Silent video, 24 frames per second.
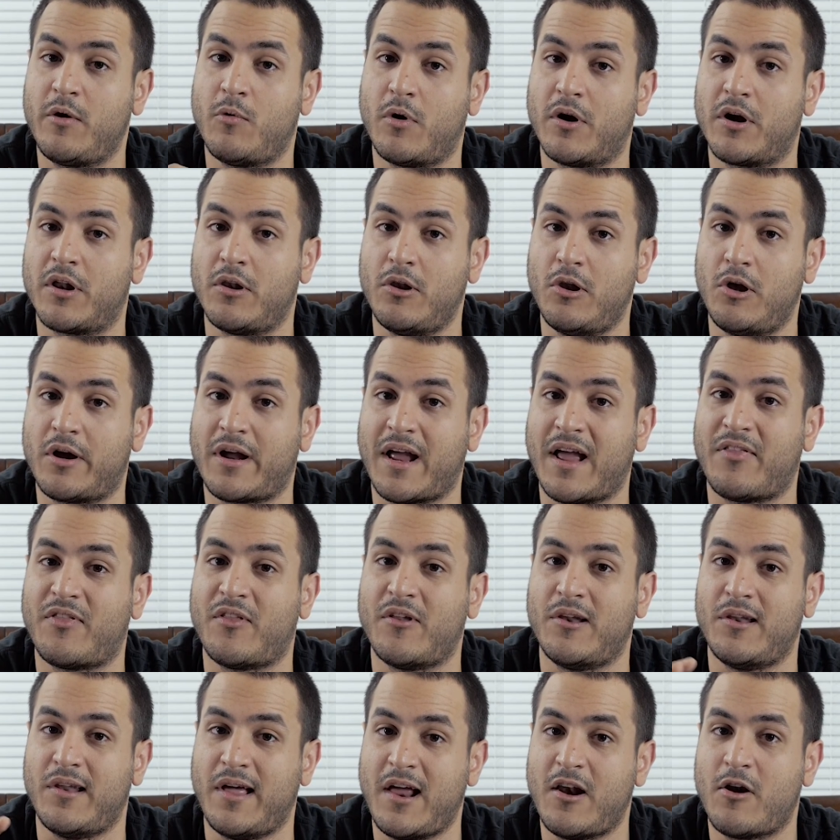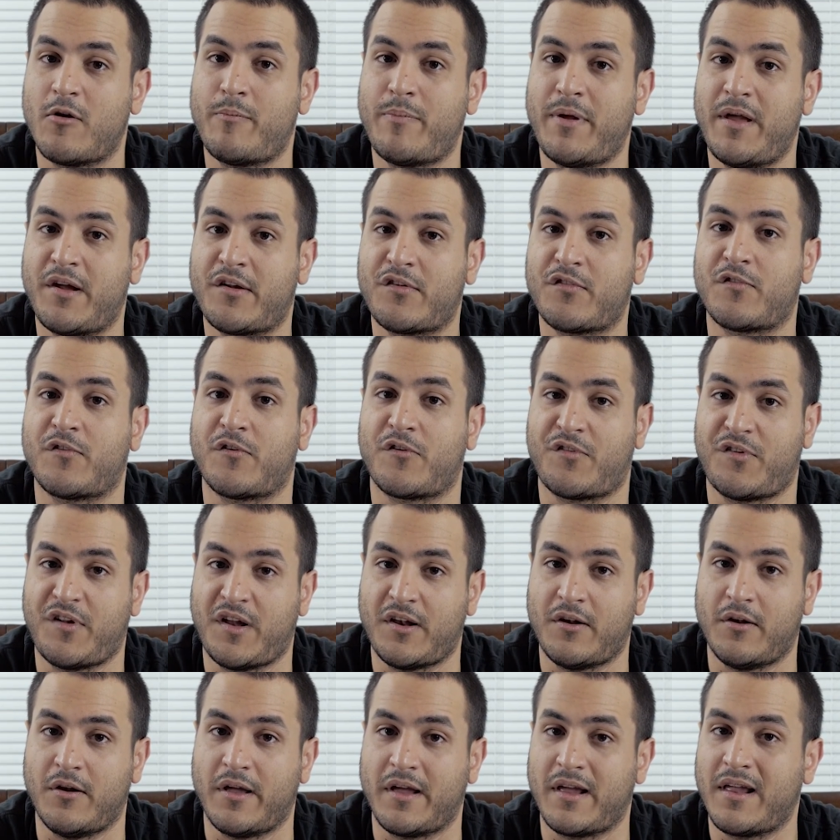want to look at the later picks for
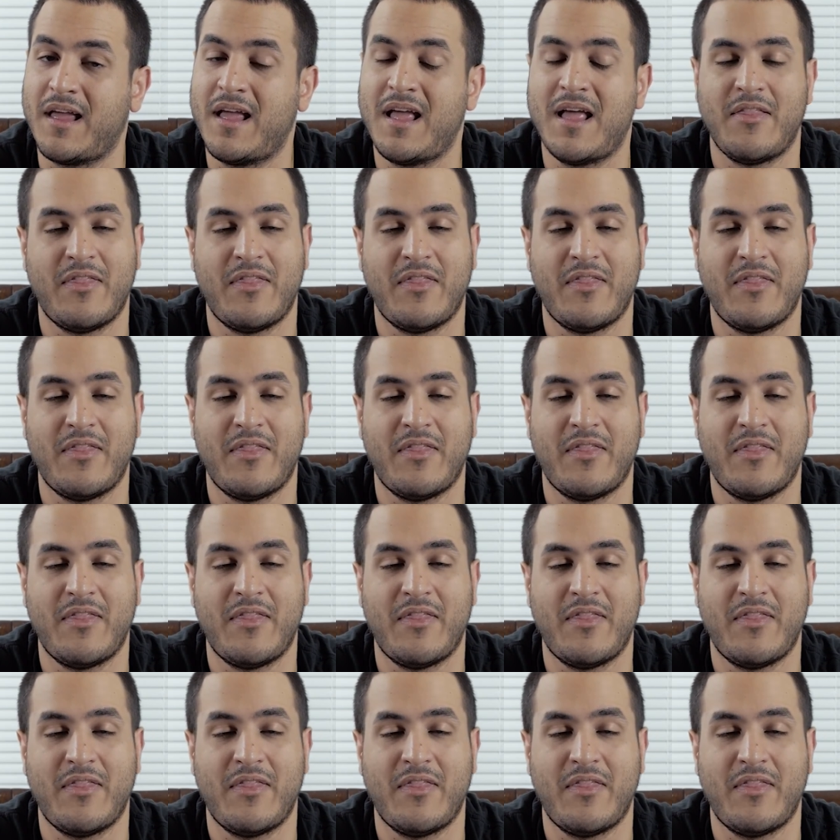signaling.